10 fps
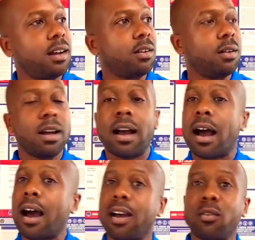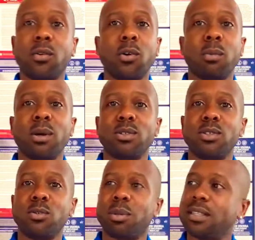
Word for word: Now, I don't know about you,